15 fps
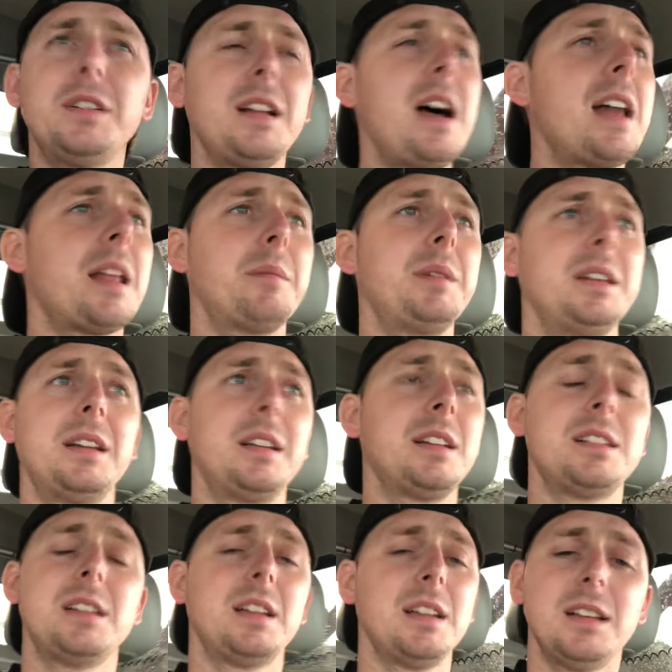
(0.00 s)
not. I mean,
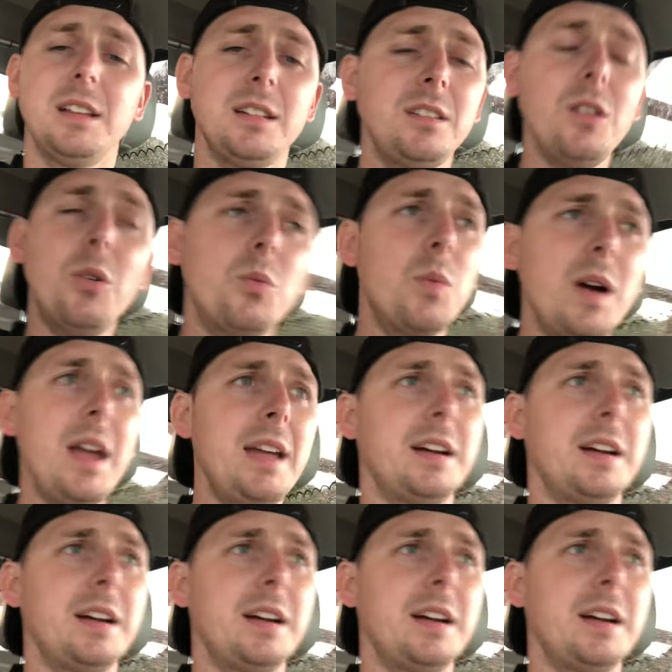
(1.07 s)
no way.